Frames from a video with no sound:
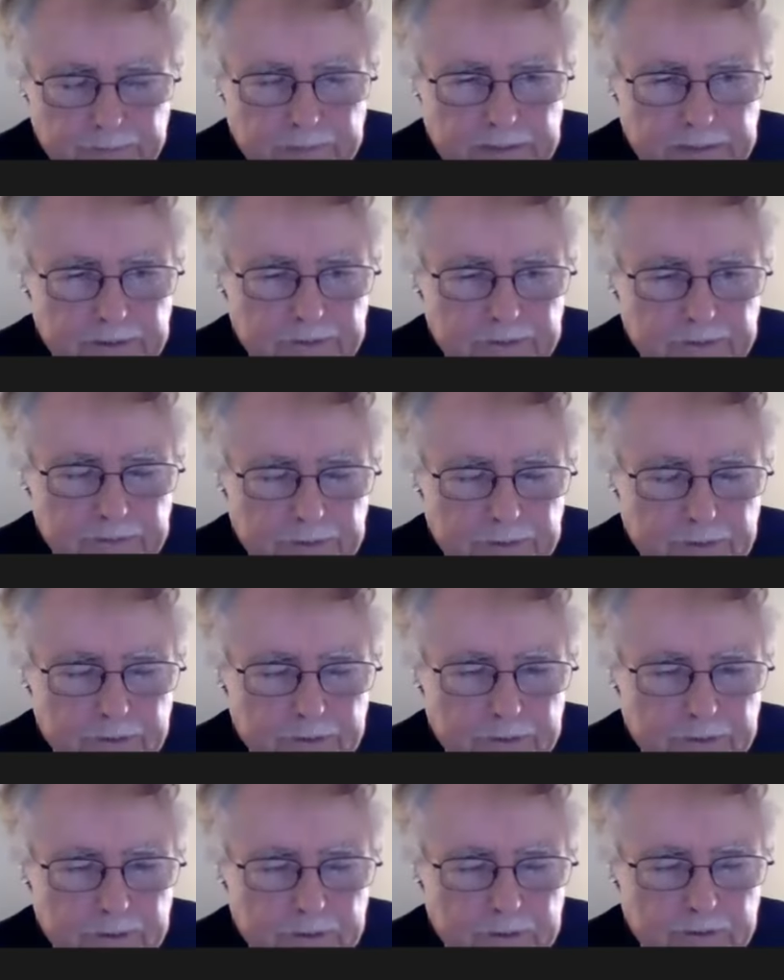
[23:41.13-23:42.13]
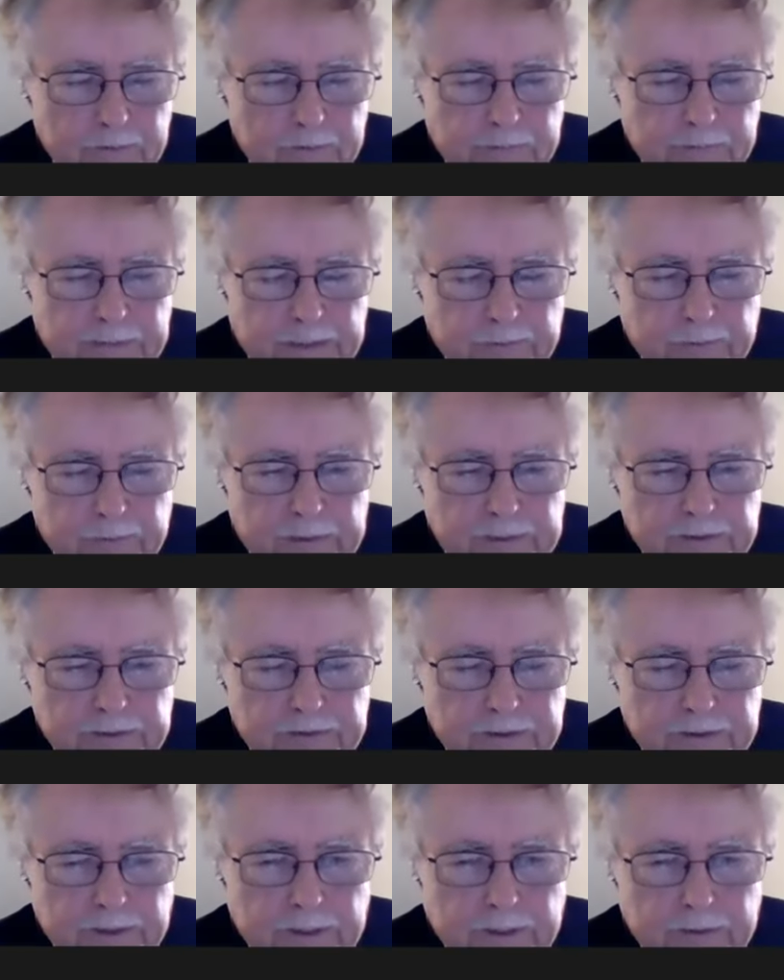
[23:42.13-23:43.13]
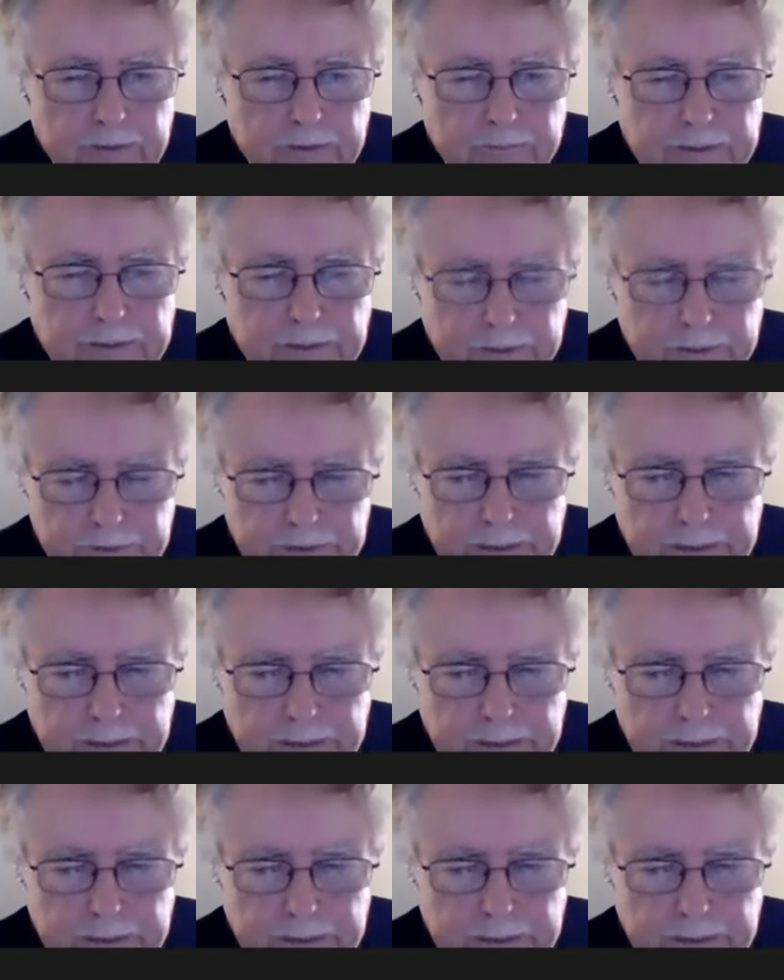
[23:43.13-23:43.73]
me a little bit, please, Your Honor, because